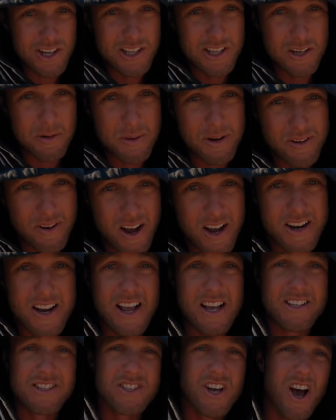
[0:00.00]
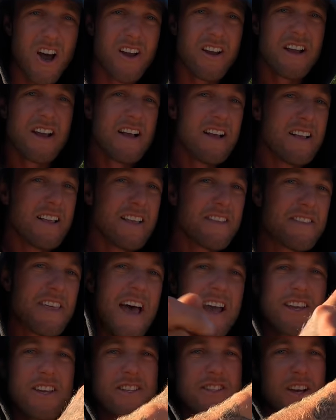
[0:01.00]
on a little bit right now. So,
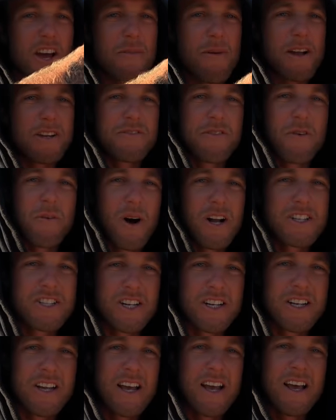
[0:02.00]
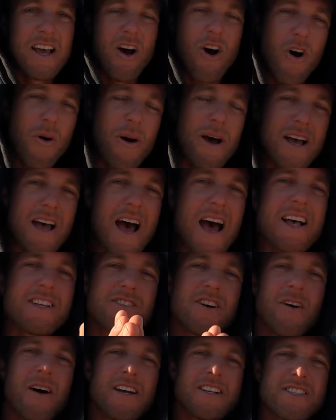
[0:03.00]
thank you so much for watching. Always,
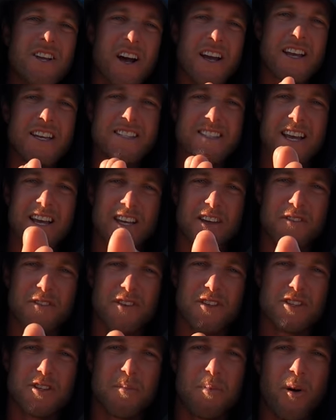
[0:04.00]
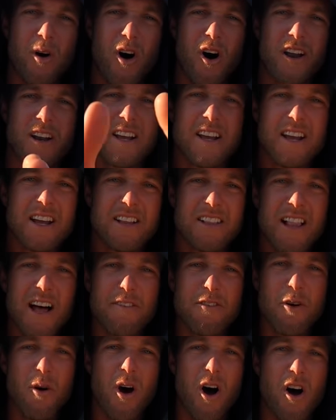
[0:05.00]
as always, doggies, thank you for the support.
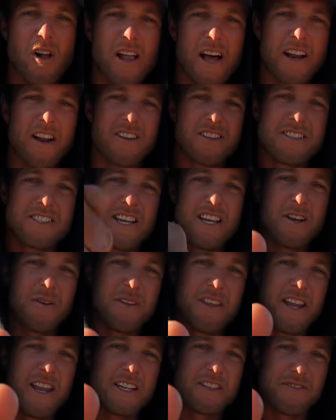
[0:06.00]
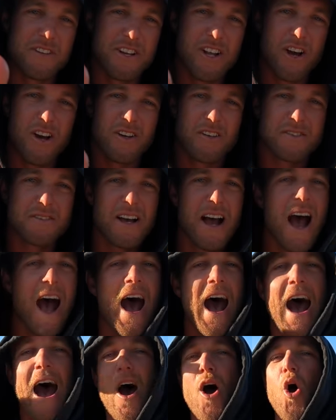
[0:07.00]
Love you all, and I'll see you in the next video.
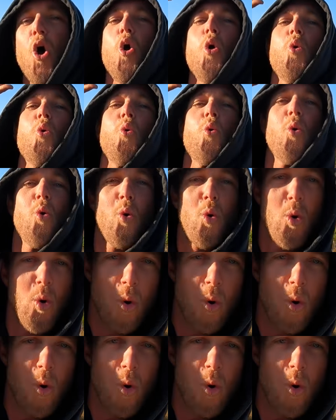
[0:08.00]
Ow!